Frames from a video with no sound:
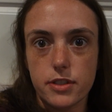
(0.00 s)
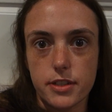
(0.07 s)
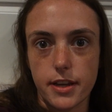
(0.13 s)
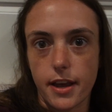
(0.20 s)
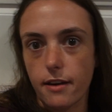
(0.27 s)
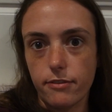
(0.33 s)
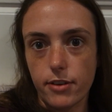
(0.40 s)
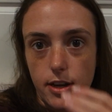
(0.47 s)
to see
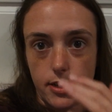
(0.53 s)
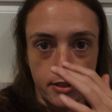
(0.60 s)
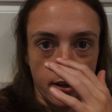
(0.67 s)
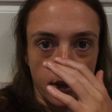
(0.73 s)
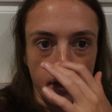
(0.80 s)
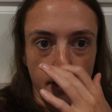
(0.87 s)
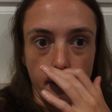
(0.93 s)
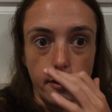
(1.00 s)
how fast I
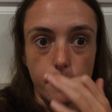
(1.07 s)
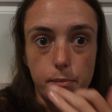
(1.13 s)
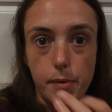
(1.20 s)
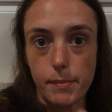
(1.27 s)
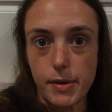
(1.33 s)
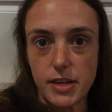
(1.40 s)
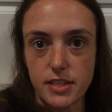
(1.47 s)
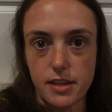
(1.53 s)
can go. My
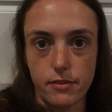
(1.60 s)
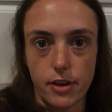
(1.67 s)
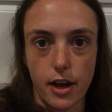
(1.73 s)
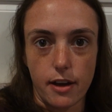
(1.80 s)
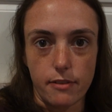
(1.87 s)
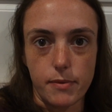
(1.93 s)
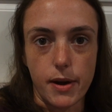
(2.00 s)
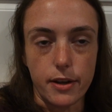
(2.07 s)
best ever
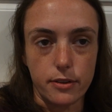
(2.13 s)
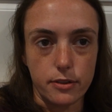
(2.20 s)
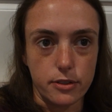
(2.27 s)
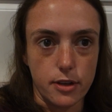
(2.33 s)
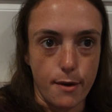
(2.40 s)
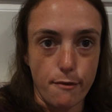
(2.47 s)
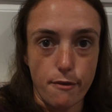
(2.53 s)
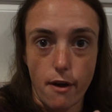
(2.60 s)
half marathon
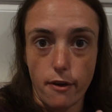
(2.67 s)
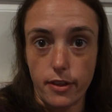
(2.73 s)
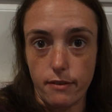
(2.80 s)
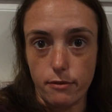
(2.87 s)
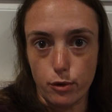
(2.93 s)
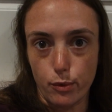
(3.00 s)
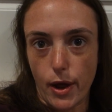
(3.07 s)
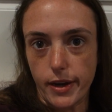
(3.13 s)
time, I've only
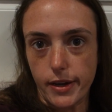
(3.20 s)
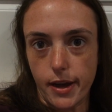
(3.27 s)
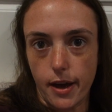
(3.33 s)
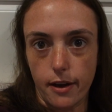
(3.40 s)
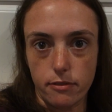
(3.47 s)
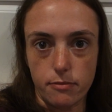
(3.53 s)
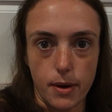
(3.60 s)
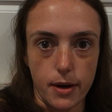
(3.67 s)
ever run
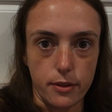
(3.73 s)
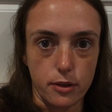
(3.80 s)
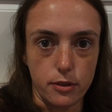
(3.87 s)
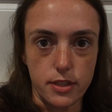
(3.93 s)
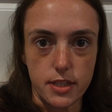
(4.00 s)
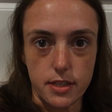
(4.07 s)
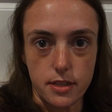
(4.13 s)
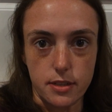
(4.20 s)
half marathon
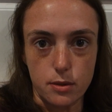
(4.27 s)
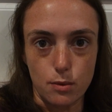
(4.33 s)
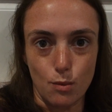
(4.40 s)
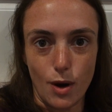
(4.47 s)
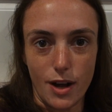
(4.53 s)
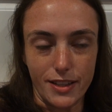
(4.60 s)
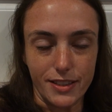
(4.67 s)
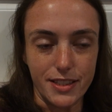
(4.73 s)
distance
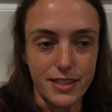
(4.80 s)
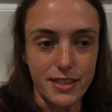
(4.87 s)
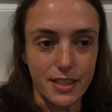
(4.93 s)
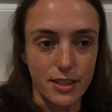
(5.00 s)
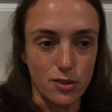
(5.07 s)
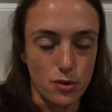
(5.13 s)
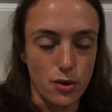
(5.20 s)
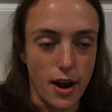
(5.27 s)
once
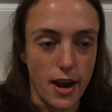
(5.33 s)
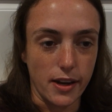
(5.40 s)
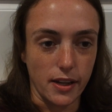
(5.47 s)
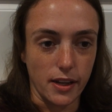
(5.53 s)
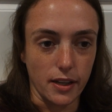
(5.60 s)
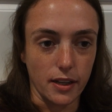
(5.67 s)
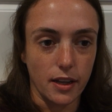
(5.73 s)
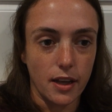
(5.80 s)
in
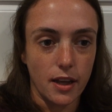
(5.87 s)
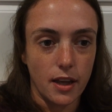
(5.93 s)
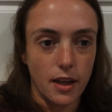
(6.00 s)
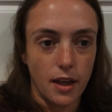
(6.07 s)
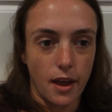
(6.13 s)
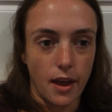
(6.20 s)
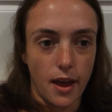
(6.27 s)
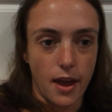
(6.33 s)
training,
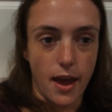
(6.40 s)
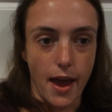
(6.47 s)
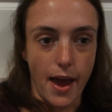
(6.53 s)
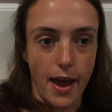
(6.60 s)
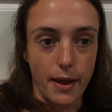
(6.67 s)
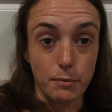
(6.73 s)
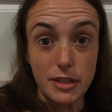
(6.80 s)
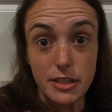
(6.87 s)

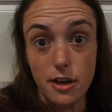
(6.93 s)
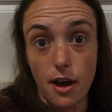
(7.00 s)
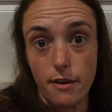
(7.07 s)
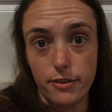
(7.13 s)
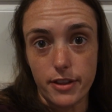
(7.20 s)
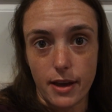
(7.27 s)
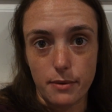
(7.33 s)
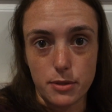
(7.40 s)
and my time
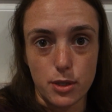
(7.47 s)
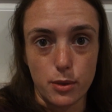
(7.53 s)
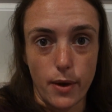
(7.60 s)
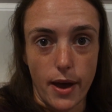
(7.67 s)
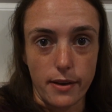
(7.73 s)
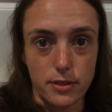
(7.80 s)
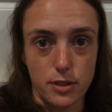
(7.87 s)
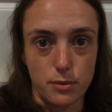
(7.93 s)
for that was 2
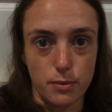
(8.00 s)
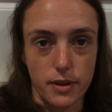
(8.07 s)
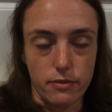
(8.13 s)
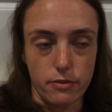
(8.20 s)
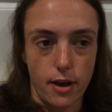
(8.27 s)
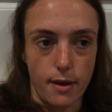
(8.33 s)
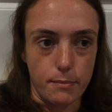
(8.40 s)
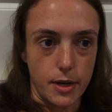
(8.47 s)
hours and
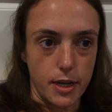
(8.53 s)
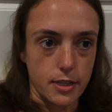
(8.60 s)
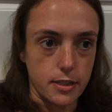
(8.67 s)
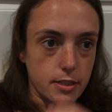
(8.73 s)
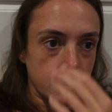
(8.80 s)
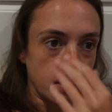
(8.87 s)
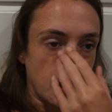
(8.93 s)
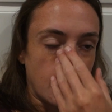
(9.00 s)
25
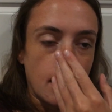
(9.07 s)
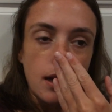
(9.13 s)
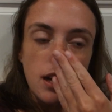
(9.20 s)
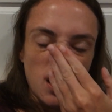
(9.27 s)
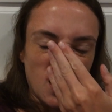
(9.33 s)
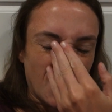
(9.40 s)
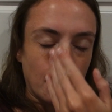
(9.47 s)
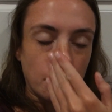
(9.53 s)
minutes.
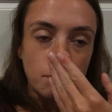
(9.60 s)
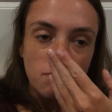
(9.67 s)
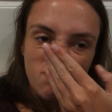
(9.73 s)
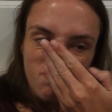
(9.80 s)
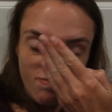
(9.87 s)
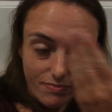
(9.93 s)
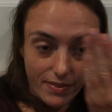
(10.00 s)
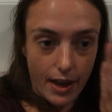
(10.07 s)
Now,
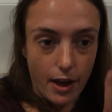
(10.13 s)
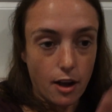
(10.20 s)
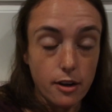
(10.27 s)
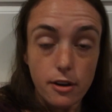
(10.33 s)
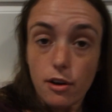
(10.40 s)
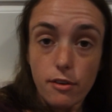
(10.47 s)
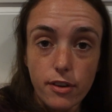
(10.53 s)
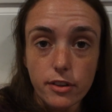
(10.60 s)
I
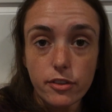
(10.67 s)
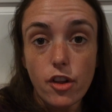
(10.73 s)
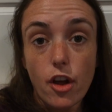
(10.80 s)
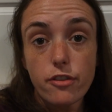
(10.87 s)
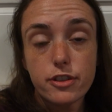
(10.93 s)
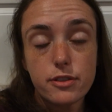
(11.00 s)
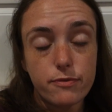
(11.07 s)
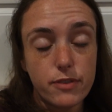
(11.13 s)
don't know if I've
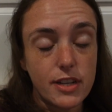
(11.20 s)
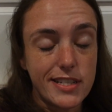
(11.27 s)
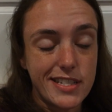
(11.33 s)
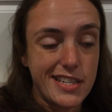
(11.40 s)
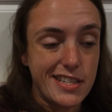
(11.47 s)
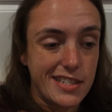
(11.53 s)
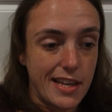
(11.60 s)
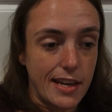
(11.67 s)
lost fitness
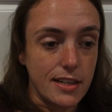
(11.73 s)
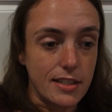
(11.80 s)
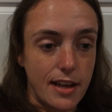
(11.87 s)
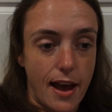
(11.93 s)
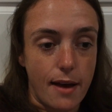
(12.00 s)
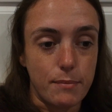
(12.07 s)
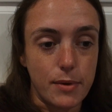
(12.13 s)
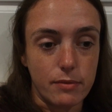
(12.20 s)
since then because I
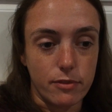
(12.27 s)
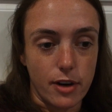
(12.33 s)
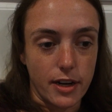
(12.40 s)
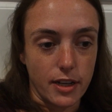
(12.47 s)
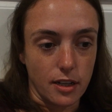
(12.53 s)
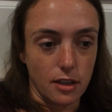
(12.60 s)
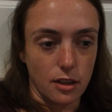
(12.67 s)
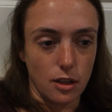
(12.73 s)
have been
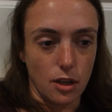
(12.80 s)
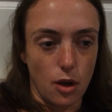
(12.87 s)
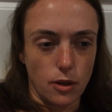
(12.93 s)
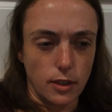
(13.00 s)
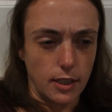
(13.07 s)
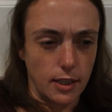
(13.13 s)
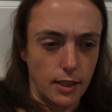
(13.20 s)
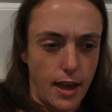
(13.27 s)
running a
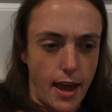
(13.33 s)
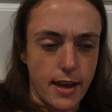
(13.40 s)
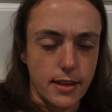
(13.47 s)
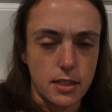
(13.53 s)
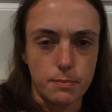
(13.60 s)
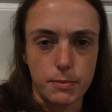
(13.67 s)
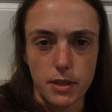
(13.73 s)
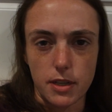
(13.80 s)
lot
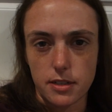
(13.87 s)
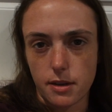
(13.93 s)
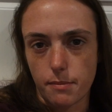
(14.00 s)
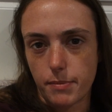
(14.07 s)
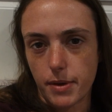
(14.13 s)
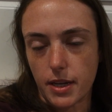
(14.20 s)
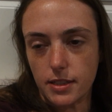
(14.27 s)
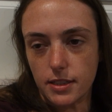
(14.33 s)
less because I've
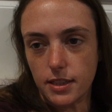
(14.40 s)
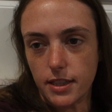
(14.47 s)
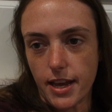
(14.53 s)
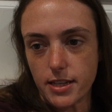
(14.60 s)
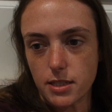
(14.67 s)
been